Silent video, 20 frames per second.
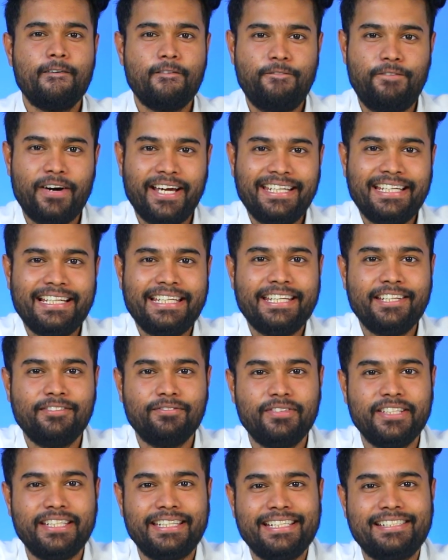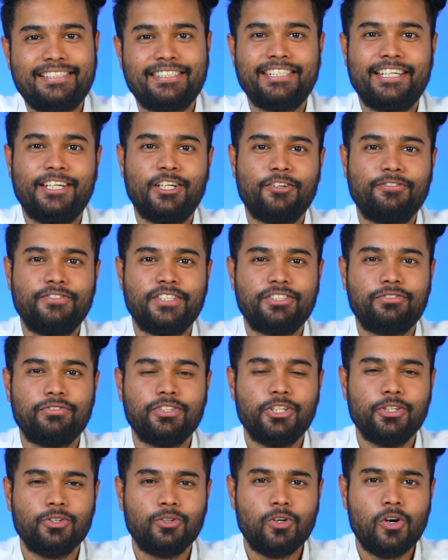Finally, we reached the end of this
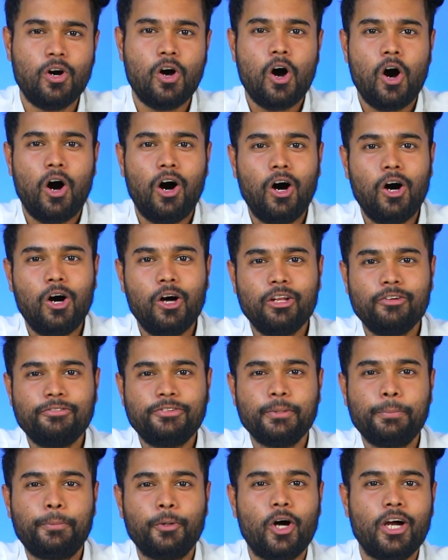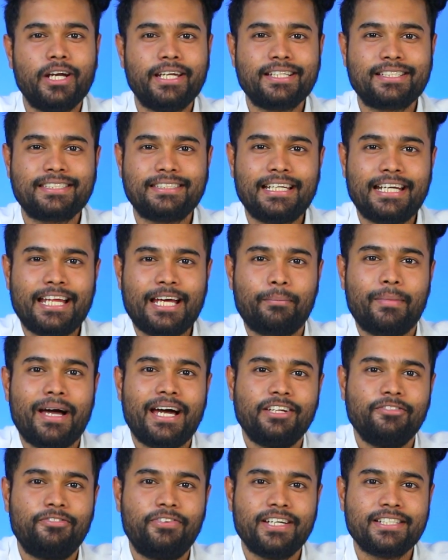video. All of the products that are
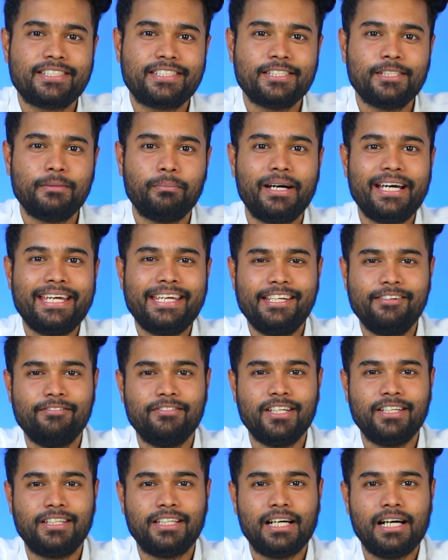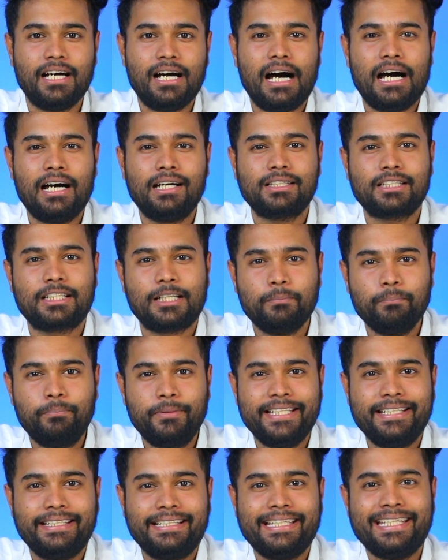manufactured by Inventaa are
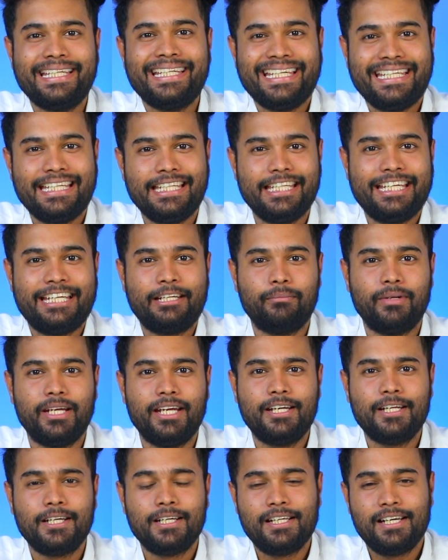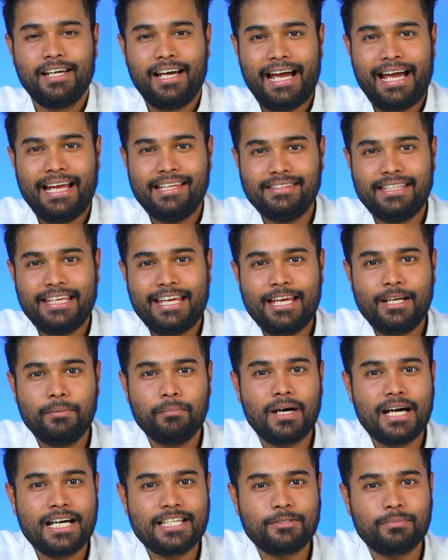completely Indian made, and their
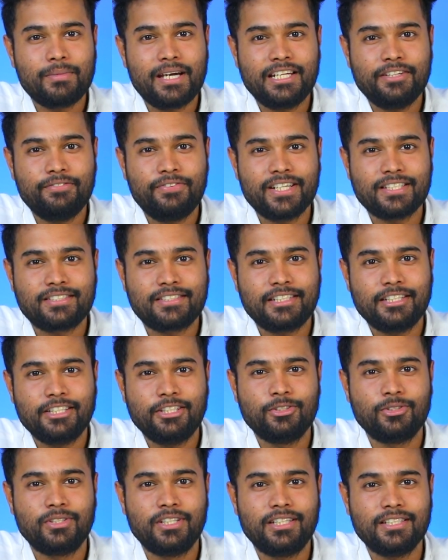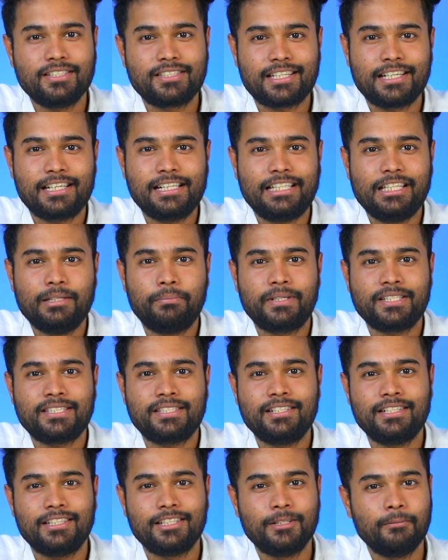mass manufacturing unit is currently
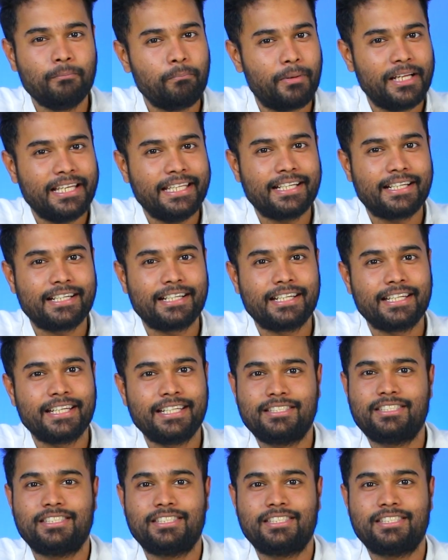present in Pallikaranai,